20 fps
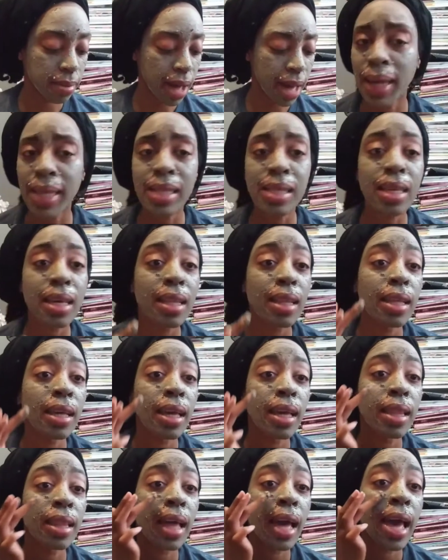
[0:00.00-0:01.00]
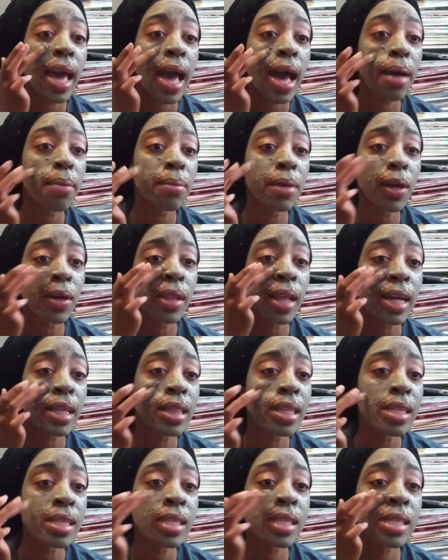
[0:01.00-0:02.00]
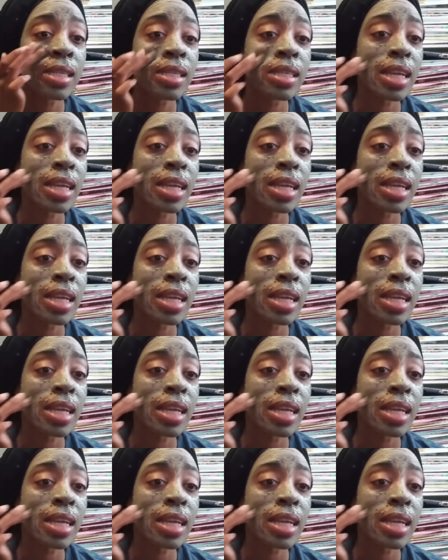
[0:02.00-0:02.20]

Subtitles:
basically they had me on like this